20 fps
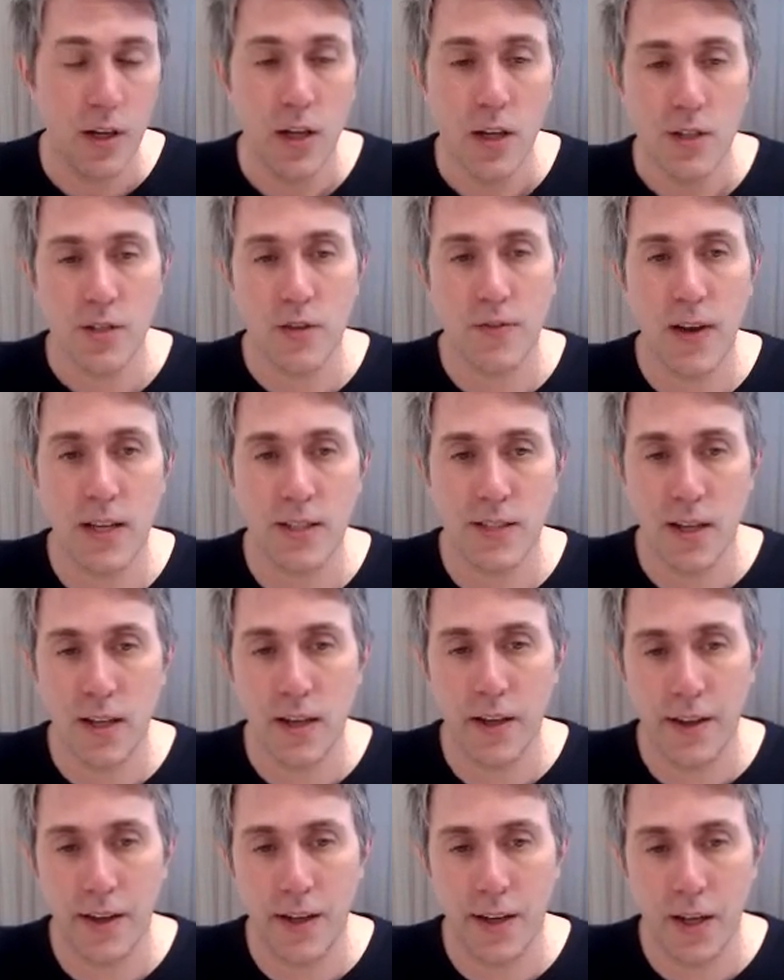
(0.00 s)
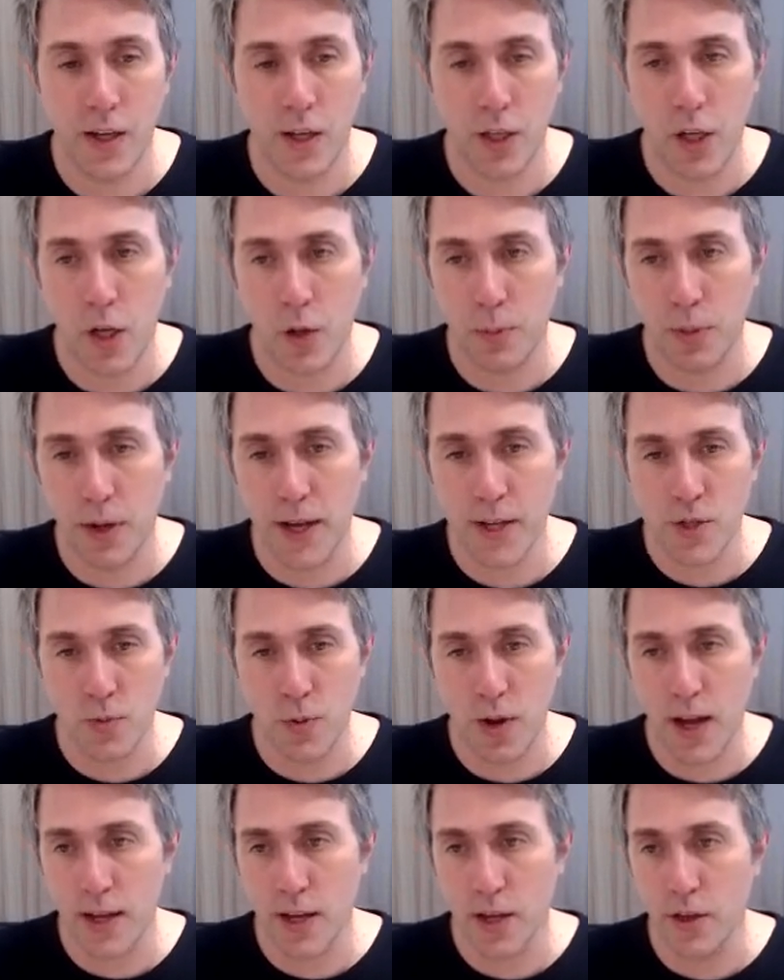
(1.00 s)
So that's a place
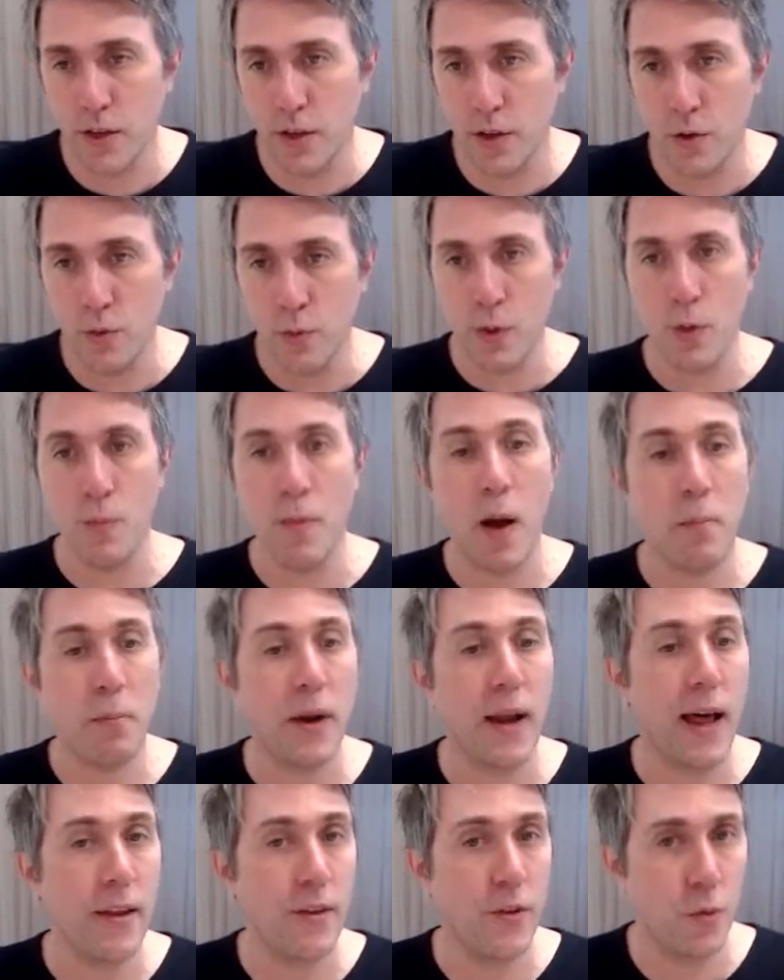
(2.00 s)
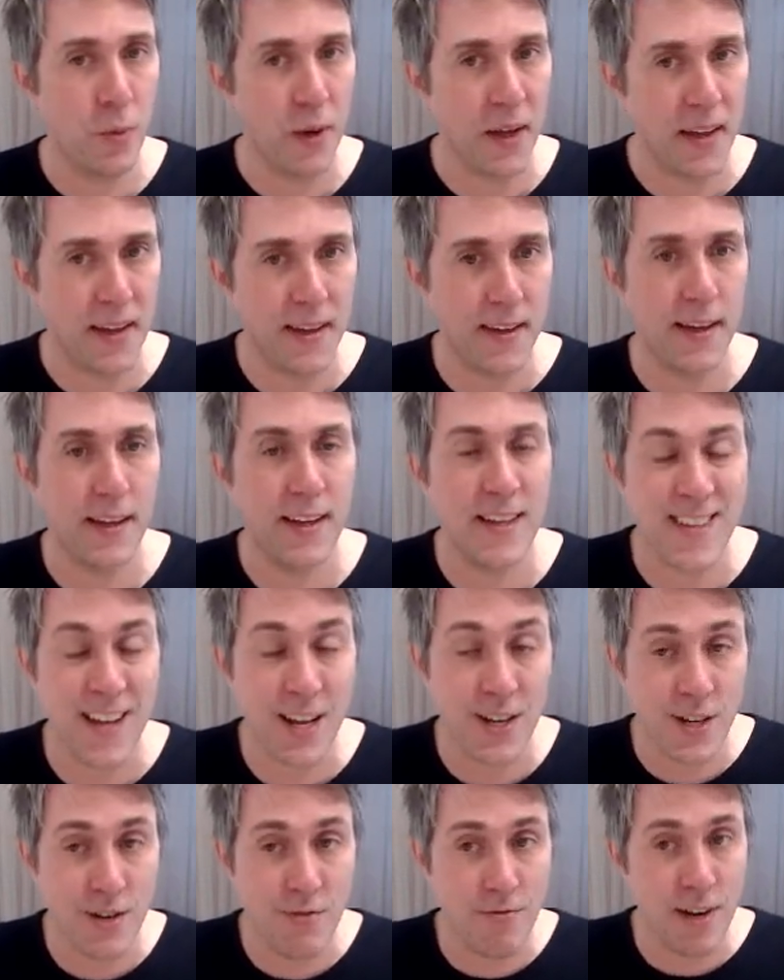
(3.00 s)
where you might plan the week, and it's
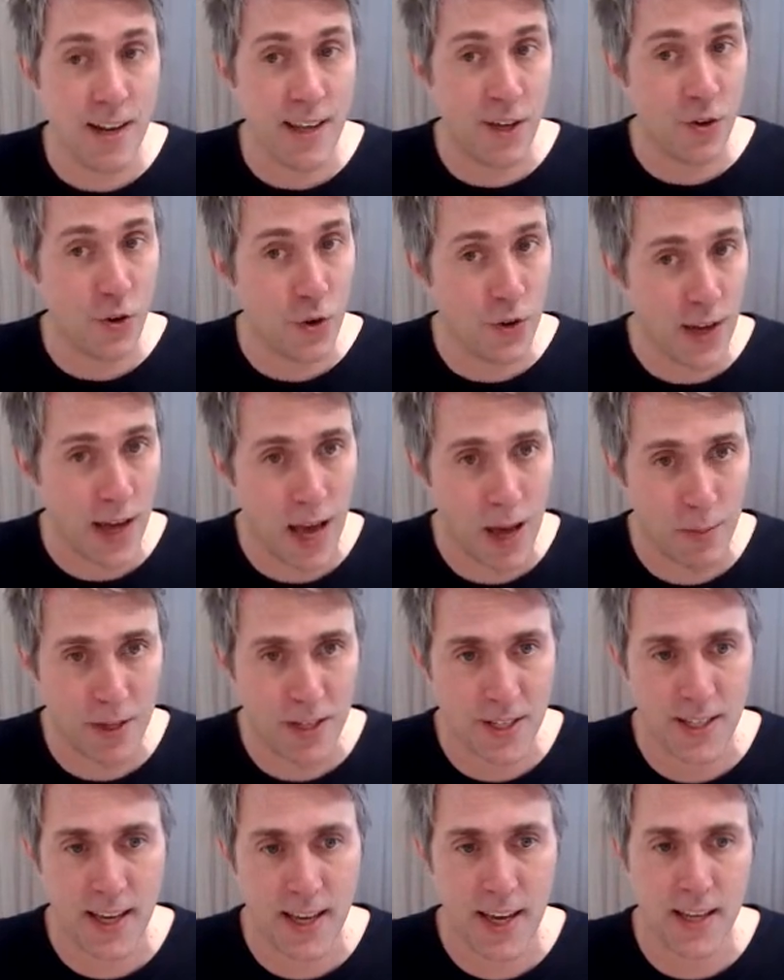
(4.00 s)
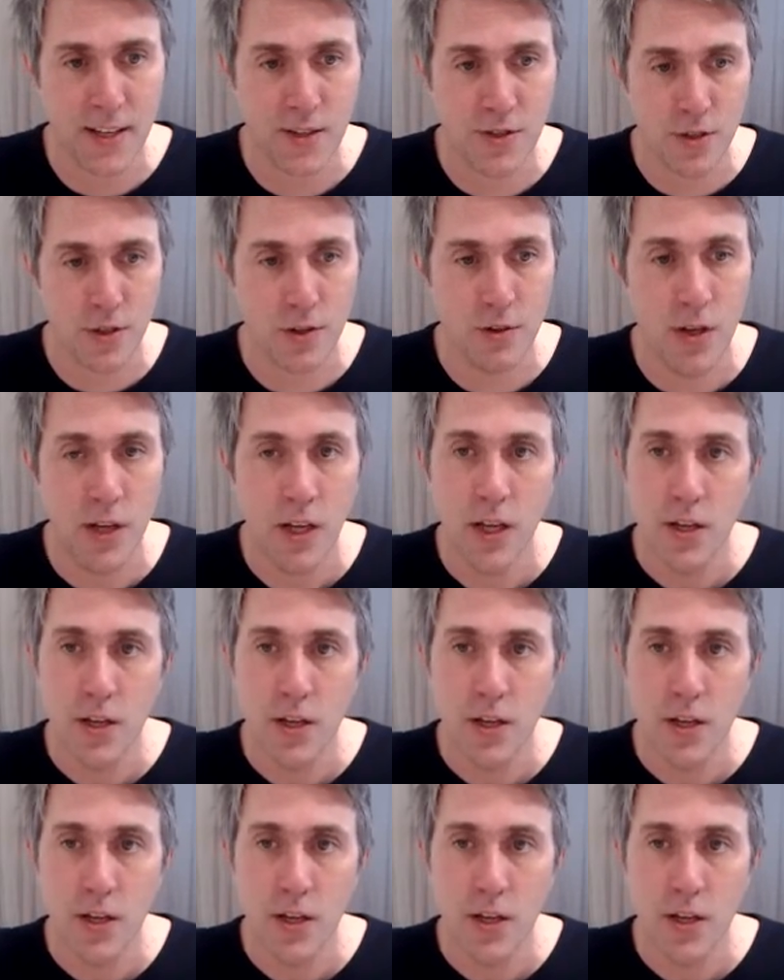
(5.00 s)
actually a really good habit to get into.